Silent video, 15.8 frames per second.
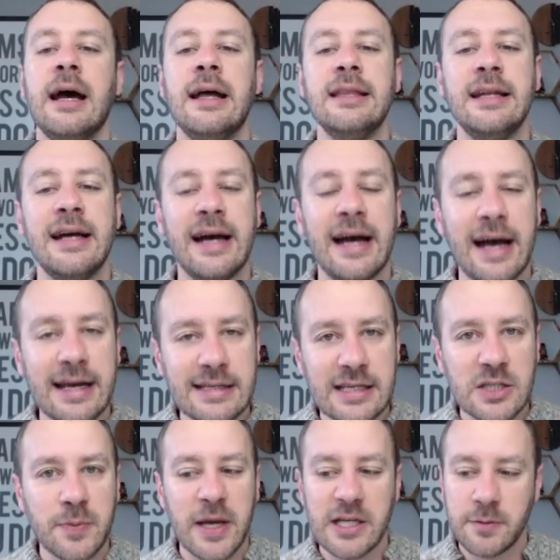And then as
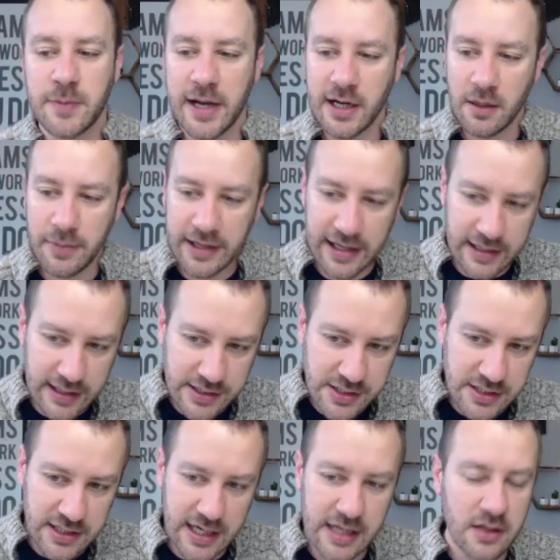it spikes back up again, I
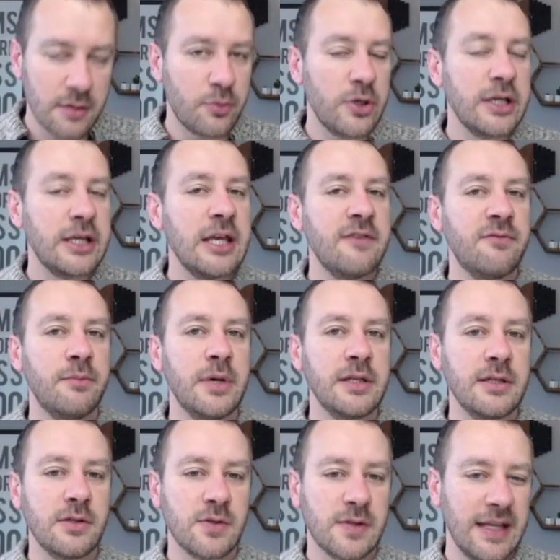just hit the break even button.